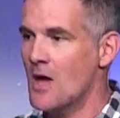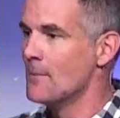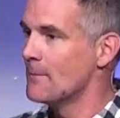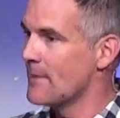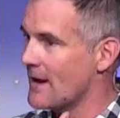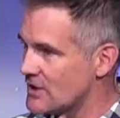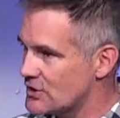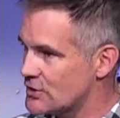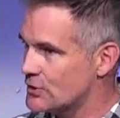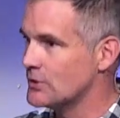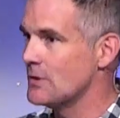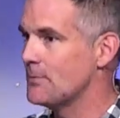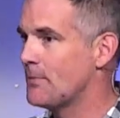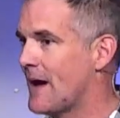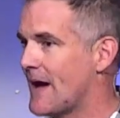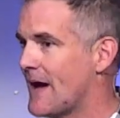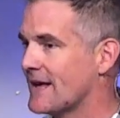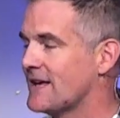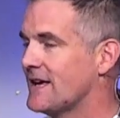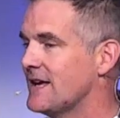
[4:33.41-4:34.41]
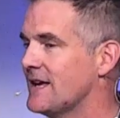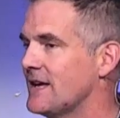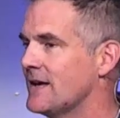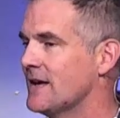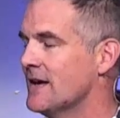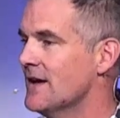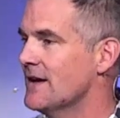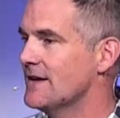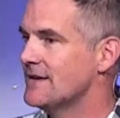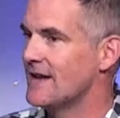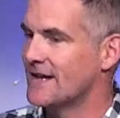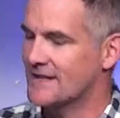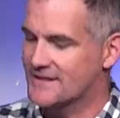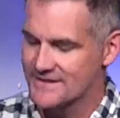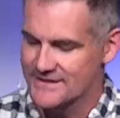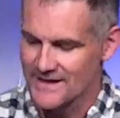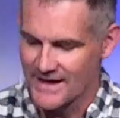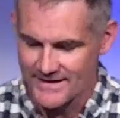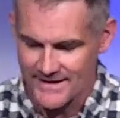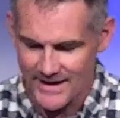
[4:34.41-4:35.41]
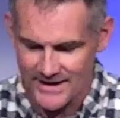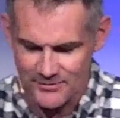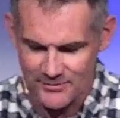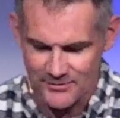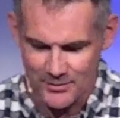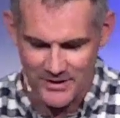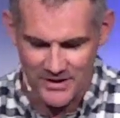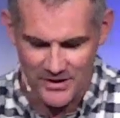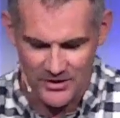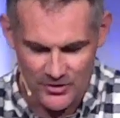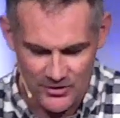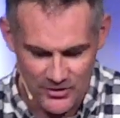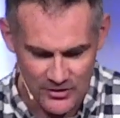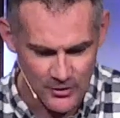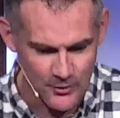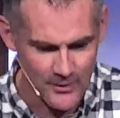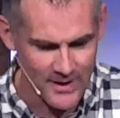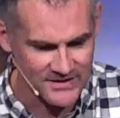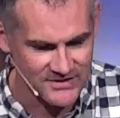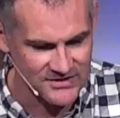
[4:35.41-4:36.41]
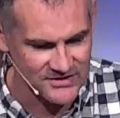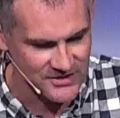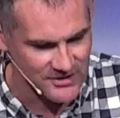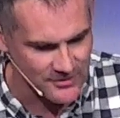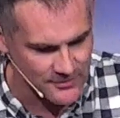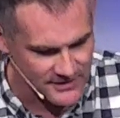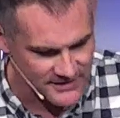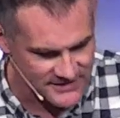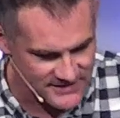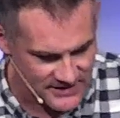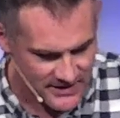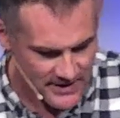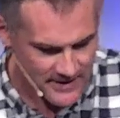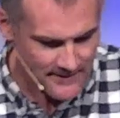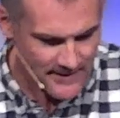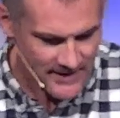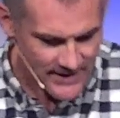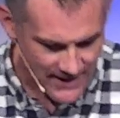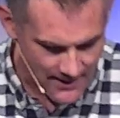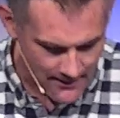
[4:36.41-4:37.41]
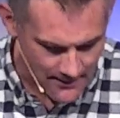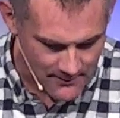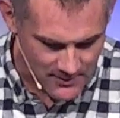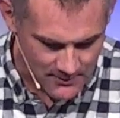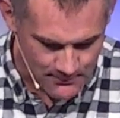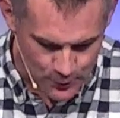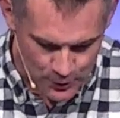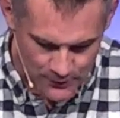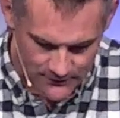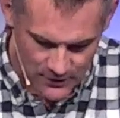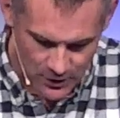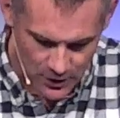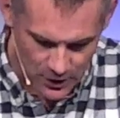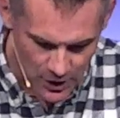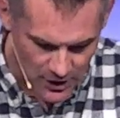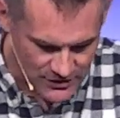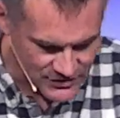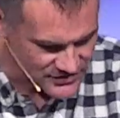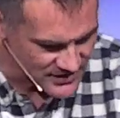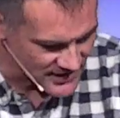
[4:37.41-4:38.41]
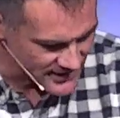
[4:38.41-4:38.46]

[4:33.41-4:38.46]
make sure you're back here next Sunday as we continue our series in the book of Colossians.